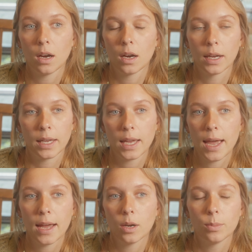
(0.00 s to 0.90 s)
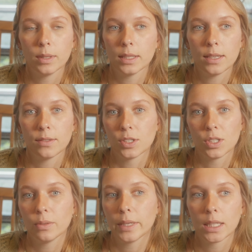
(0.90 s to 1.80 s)
oh, I cannot believe he's
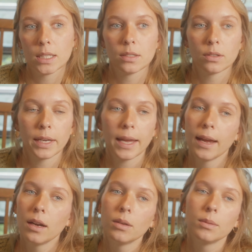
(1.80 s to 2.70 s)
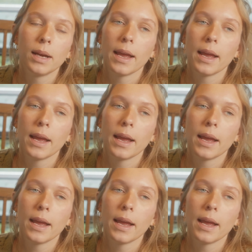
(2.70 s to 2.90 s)
doing this, or I cannot,